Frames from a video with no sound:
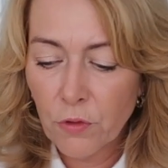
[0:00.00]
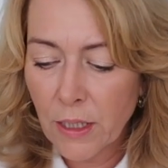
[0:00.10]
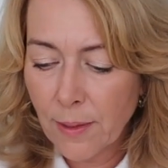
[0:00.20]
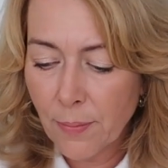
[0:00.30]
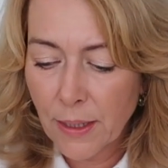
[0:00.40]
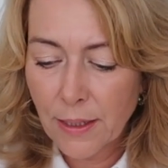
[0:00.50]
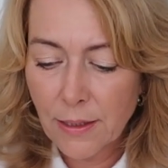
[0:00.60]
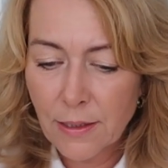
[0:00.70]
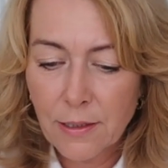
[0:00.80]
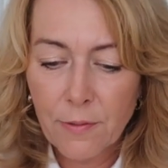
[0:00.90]
really
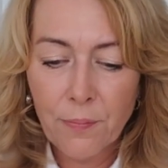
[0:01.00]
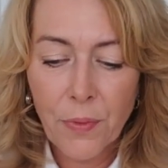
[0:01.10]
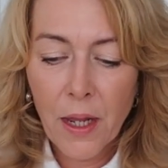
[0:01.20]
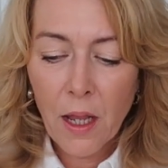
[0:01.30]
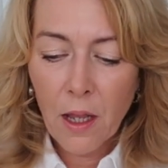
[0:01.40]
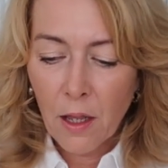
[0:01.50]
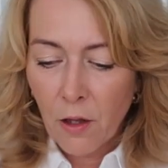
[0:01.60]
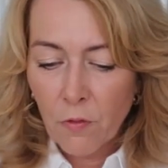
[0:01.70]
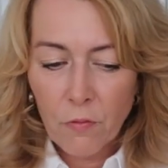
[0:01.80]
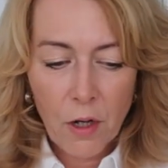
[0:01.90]
pleased.
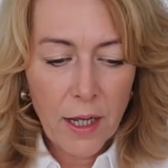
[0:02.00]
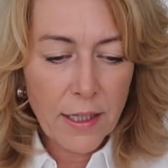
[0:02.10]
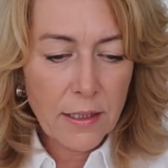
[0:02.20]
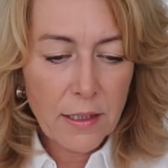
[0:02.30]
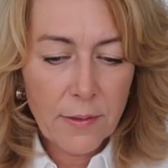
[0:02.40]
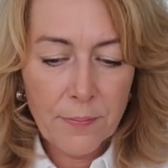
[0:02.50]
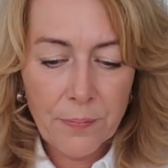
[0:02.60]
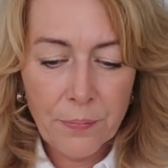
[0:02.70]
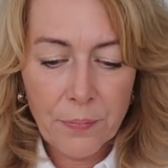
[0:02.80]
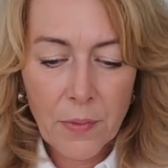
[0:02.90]
Right,
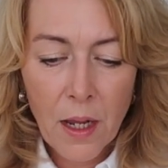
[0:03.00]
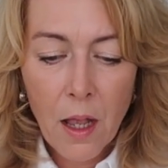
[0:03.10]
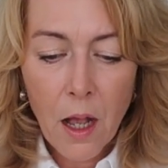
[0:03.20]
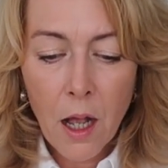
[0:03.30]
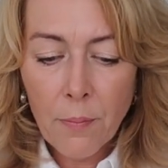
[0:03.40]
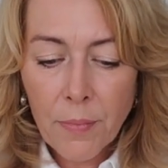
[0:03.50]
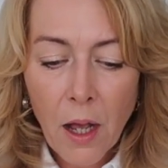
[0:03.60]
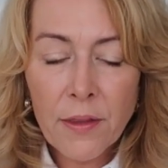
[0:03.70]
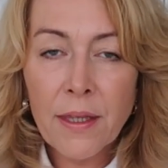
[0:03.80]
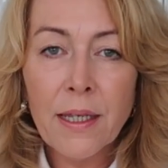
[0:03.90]

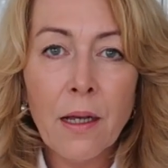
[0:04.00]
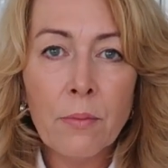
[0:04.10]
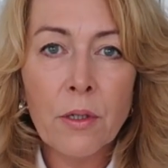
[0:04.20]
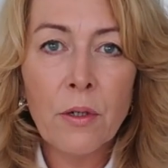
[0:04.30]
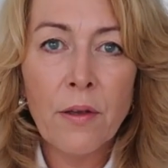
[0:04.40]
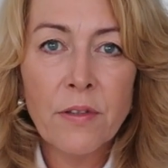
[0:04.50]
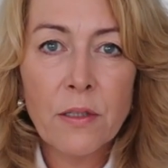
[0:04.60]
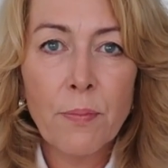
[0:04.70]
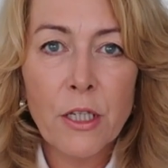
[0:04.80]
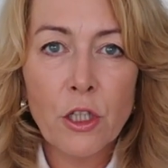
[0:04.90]
I think I'm going to have a
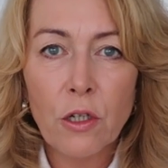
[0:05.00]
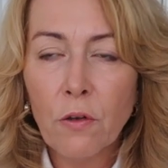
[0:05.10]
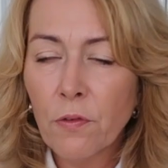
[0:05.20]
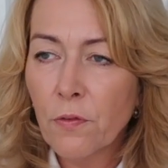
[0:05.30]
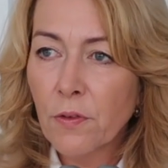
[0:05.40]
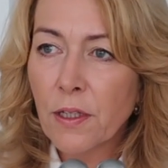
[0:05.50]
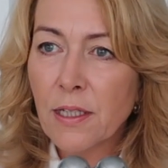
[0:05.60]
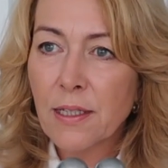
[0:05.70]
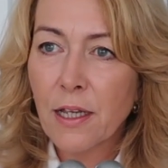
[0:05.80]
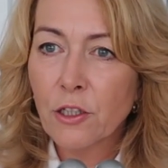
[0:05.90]
special offer for
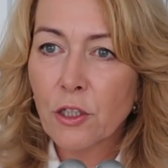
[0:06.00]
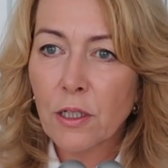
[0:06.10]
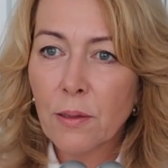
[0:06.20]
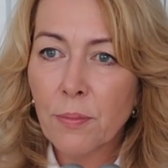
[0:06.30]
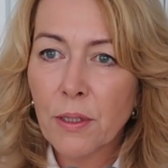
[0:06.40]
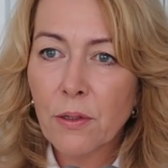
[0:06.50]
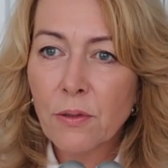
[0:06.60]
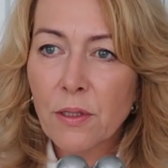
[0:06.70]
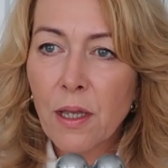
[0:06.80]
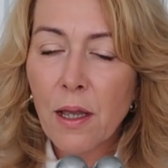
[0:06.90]
this actually,
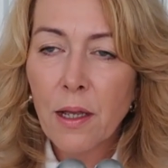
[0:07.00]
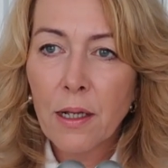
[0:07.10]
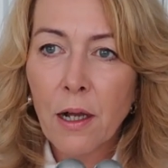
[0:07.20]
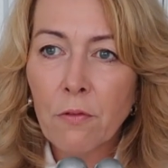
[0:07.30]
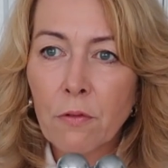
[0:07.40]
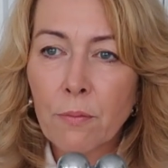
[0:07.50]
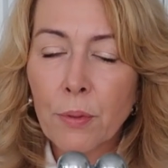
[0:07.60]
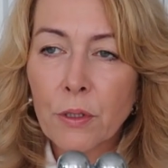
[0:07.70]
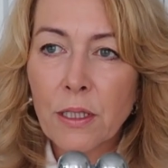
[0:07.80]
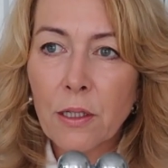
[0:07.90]
because Current
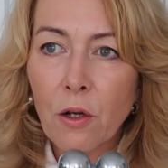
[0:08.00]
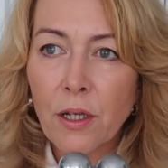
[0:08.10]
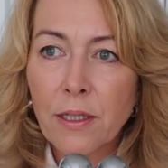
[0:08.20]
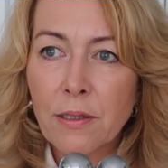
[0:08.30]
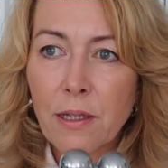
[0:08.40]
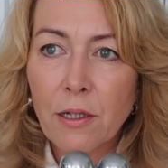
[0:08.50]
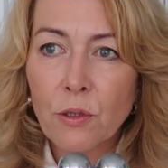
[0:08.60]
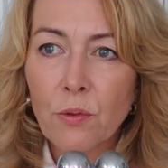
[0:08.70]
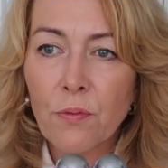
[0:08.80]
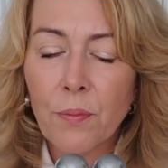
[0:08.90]
Body got in
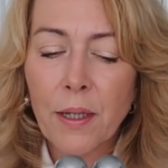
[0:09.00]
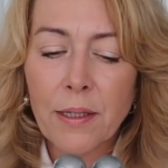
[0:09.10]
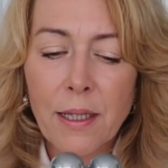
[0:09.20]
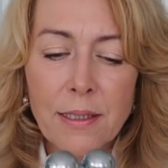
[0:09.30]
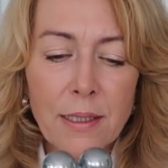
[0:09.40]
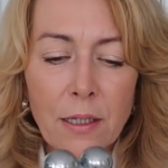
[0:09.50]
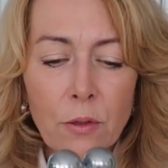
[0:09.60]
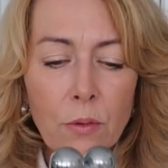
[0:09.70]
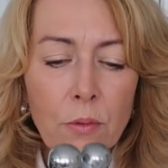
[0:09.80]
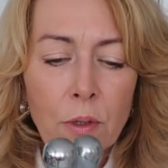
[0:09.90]
touch with me and they said,
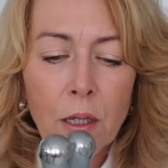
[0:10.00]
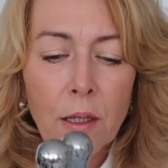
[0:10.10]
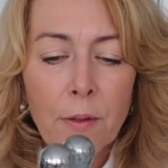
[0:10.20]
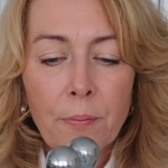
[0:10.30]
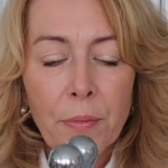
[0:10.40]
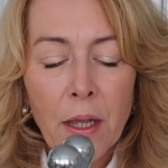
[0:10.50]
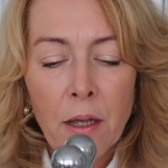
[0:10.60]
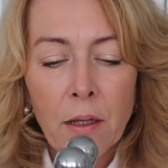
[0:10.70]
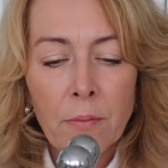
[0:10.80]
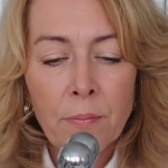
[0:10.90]
oh,
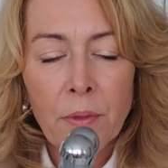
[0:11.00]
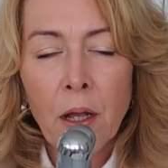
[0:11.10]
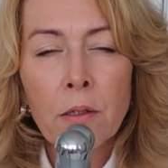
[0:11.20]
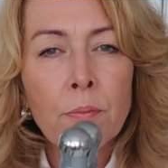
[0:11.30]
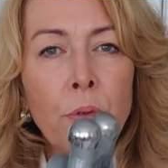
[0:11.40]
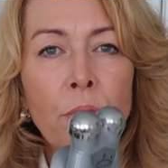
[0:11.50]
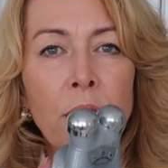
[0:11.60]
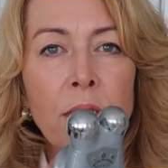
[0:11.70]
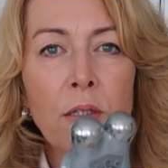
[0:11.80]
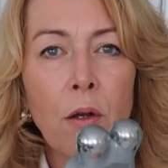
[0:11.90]
I'd put
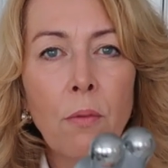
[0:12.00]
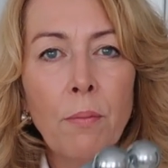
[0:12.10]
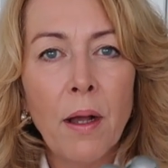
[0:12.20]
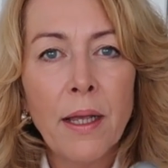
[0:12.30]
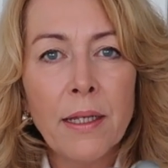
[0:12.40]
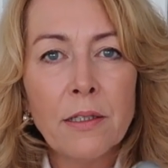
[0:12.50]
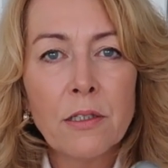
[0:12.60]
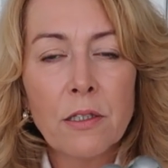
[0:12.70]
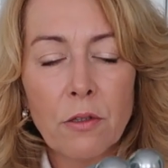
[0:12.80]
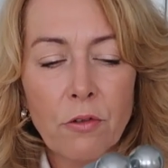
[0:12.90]
this on my
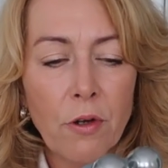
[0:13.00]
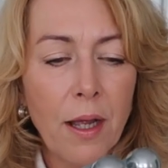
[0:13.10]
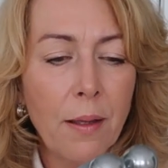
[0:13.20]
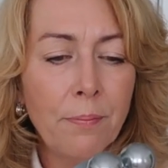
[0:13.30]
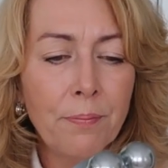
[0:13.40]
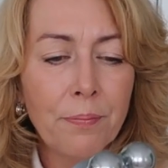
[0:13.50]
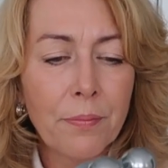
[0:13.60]
Instagram.